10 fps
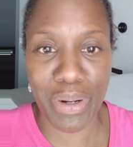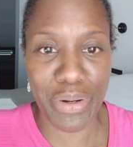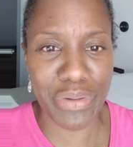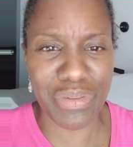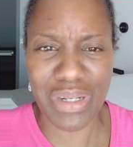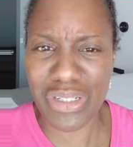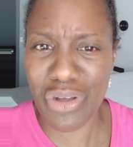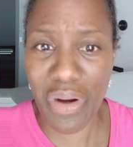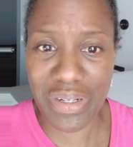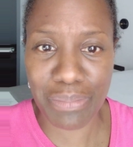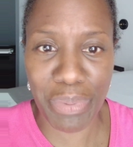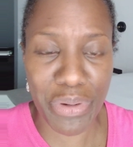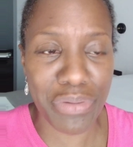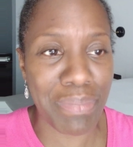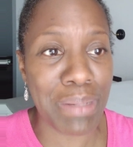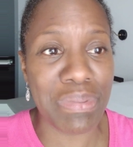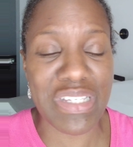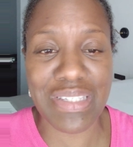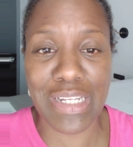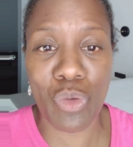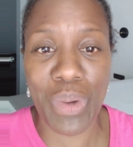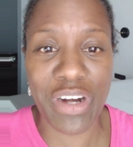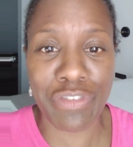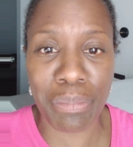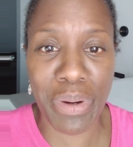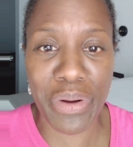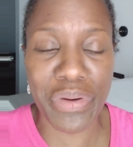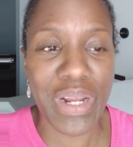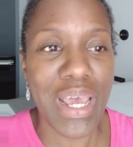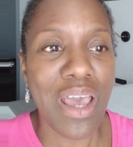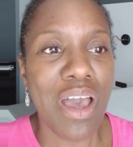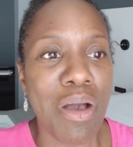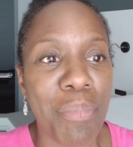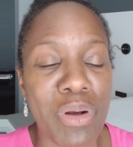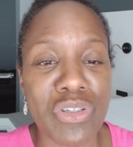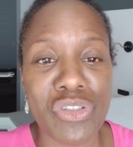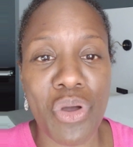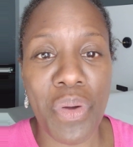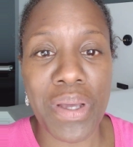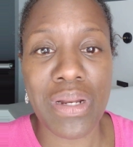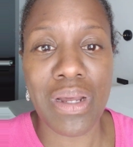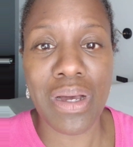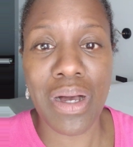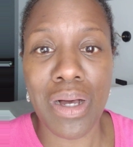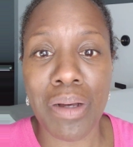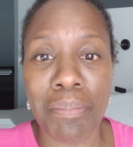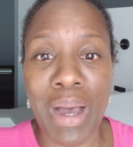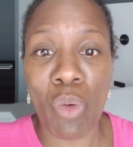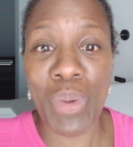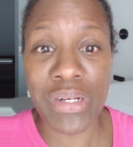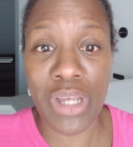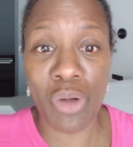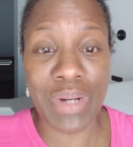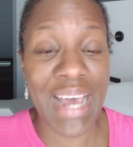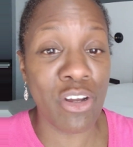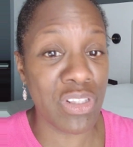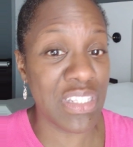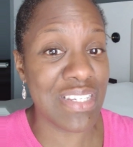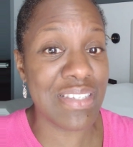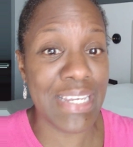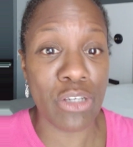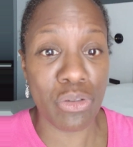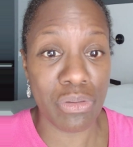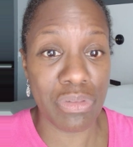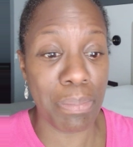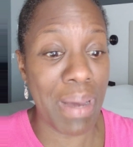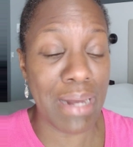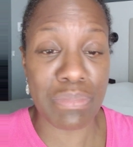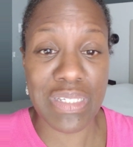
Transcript: bird, a dark bird, maybe a silhouette of a bird perched on uh, my window, not on the seal, the bottom